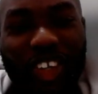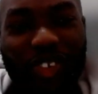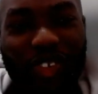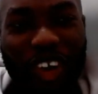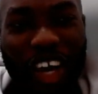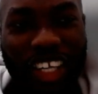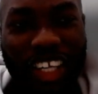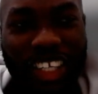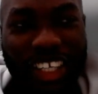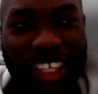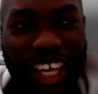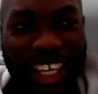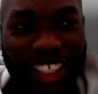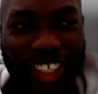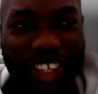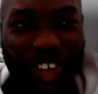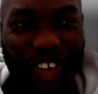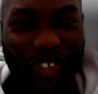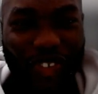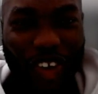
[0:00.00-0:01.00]
of had an
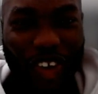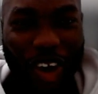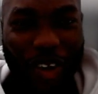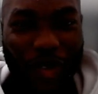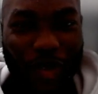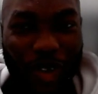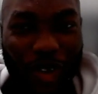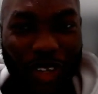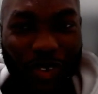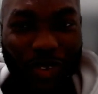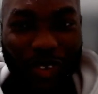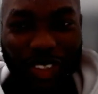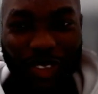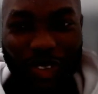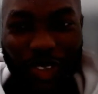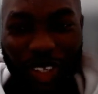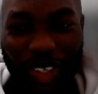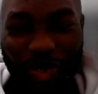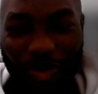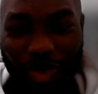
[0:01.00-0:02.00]
idea of what it was
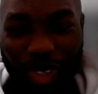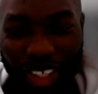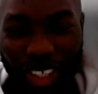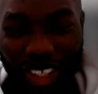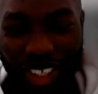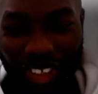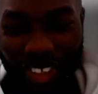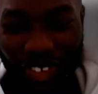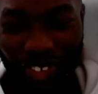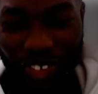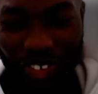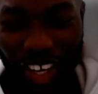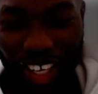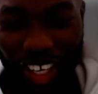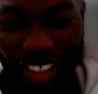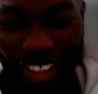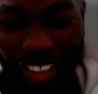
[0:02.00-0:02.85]
going to be, right?